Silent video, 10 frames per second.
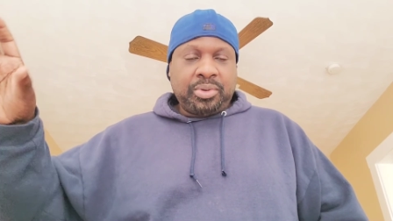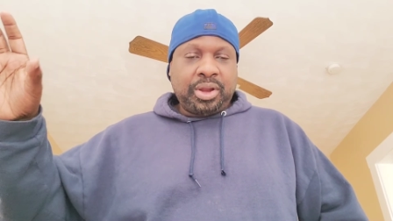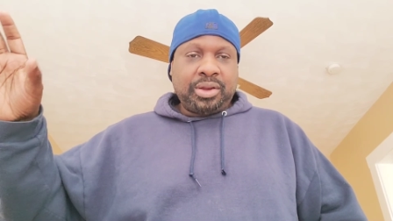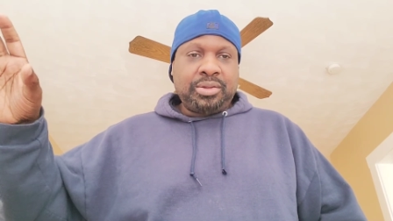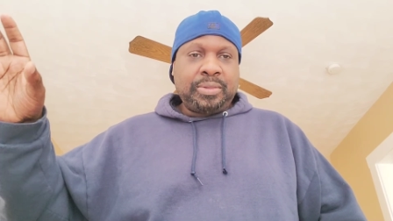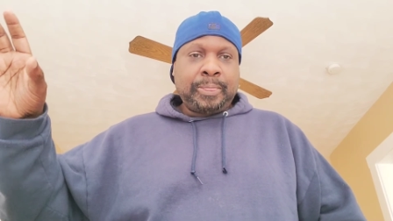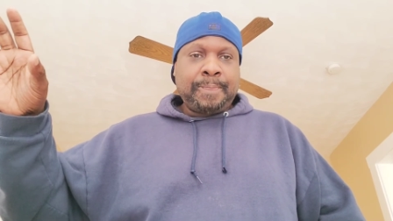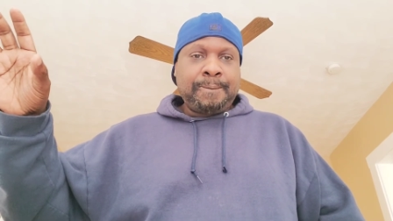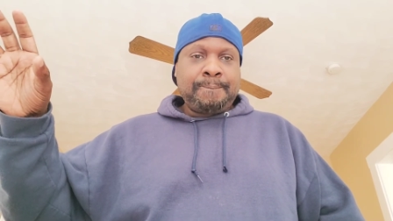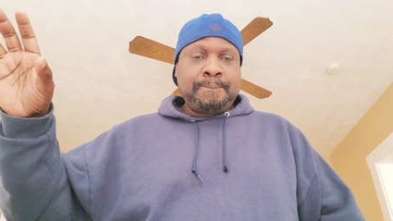credit.
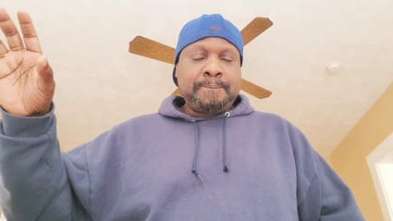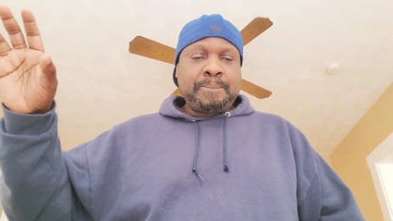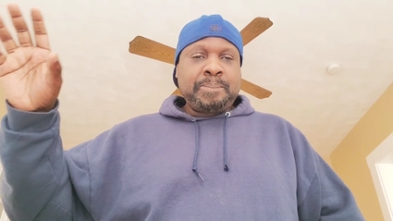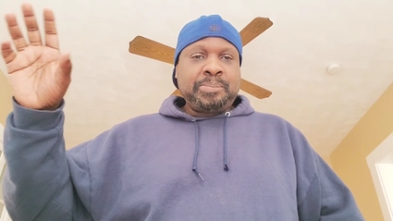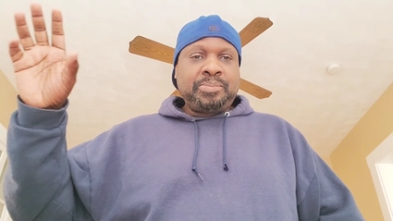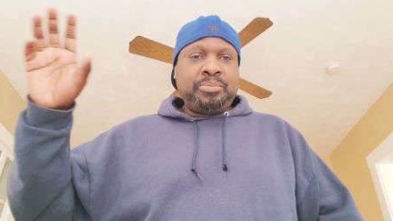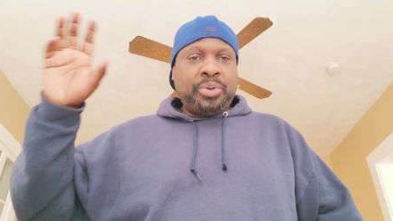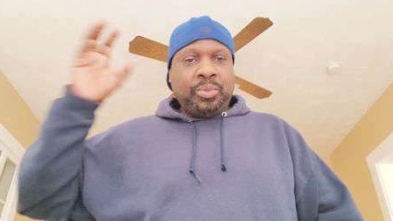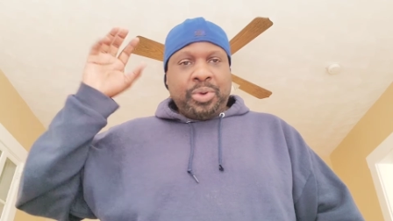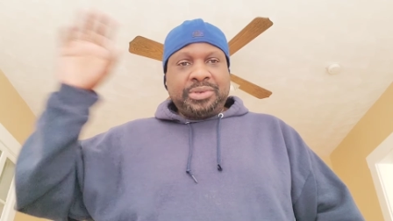
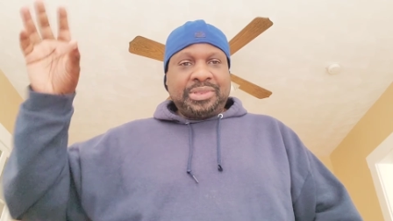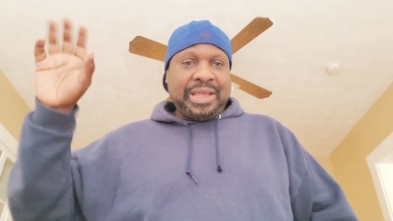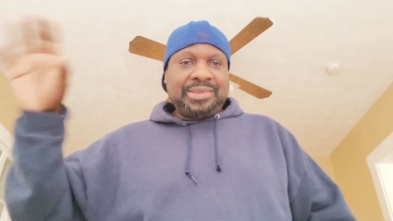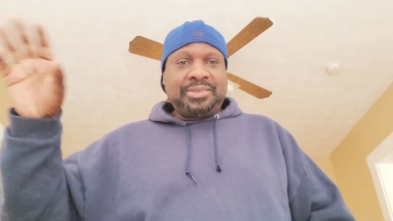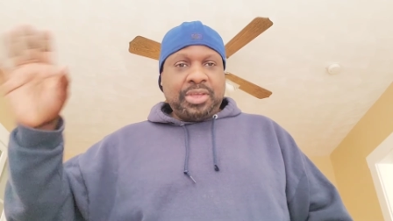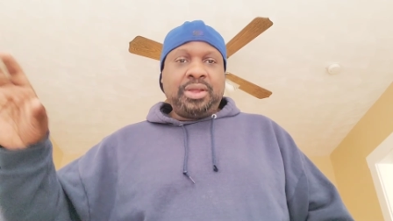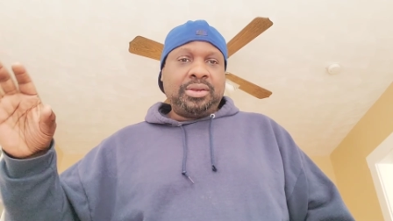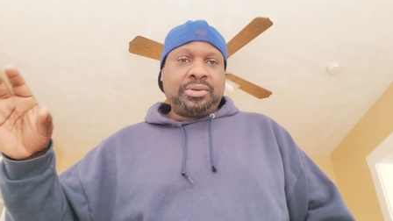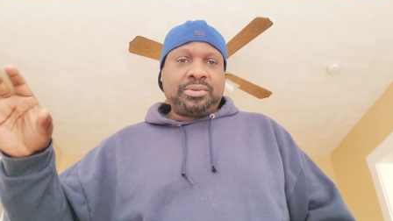But once that's done,